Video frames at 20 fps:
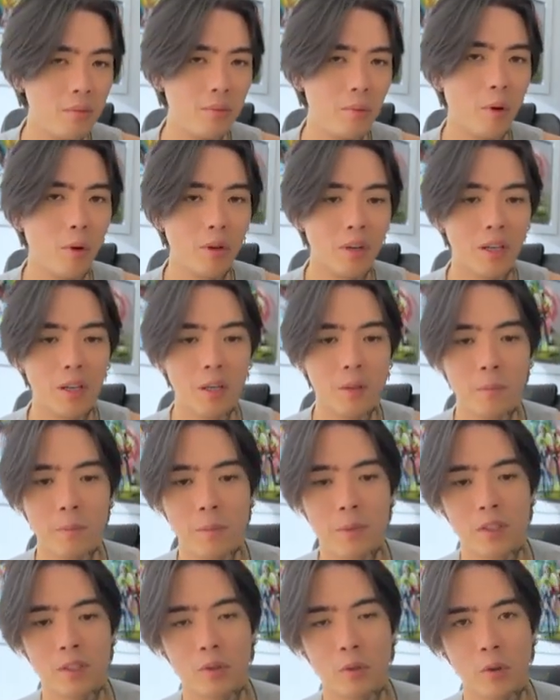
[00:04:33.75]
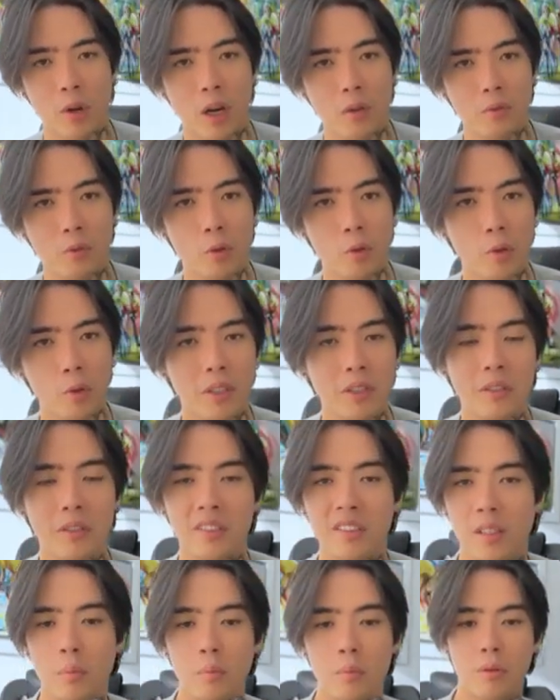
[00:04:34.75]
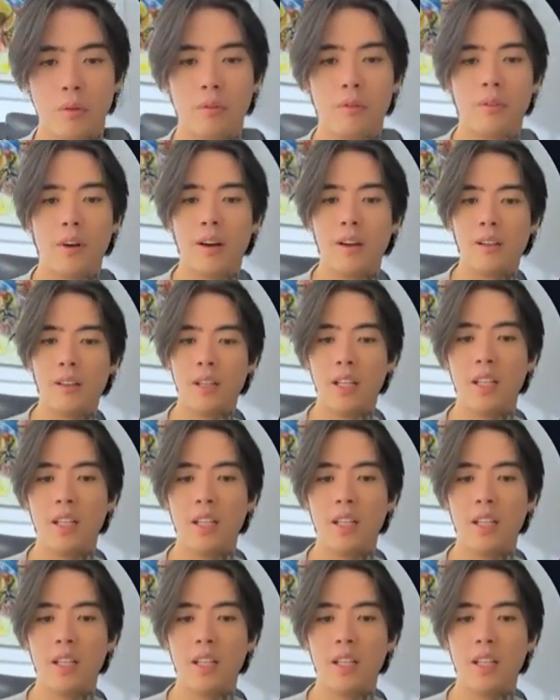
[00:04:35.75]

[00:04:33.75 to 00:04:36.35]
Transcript: Okay, so you have to create the same profile.